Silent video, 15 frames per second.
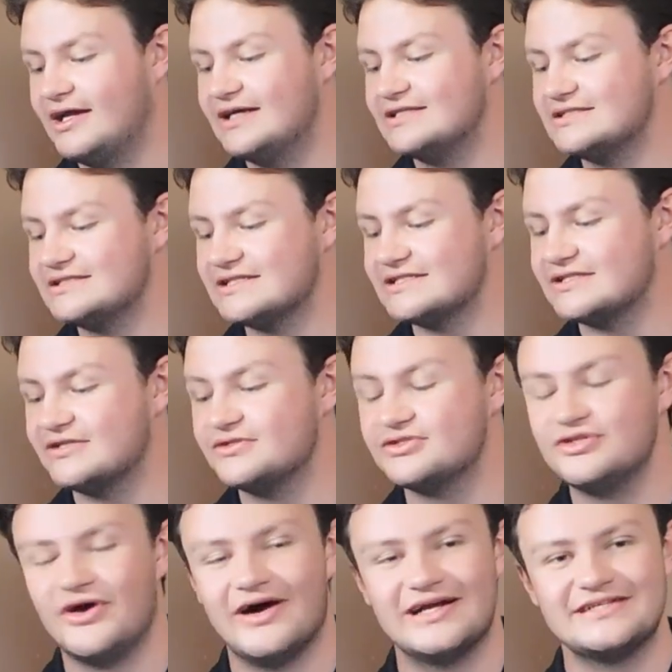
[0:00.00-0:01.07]
It's just there's
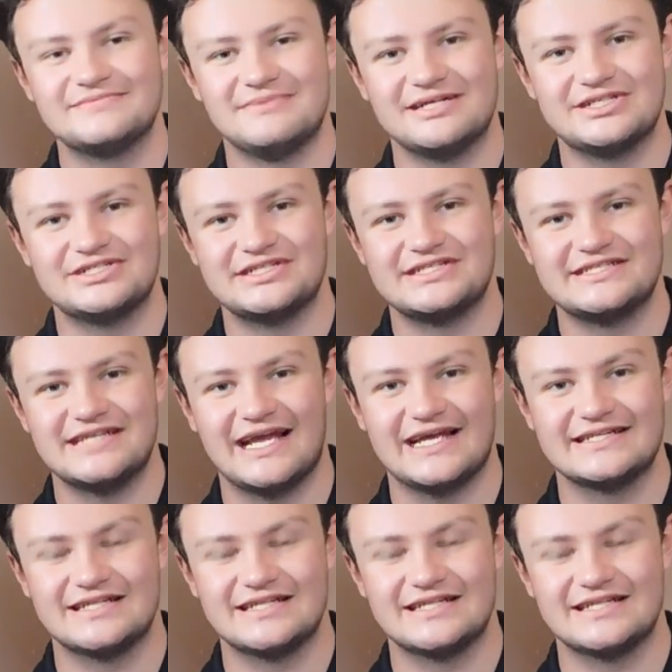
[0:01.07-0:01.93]
not as much sustain.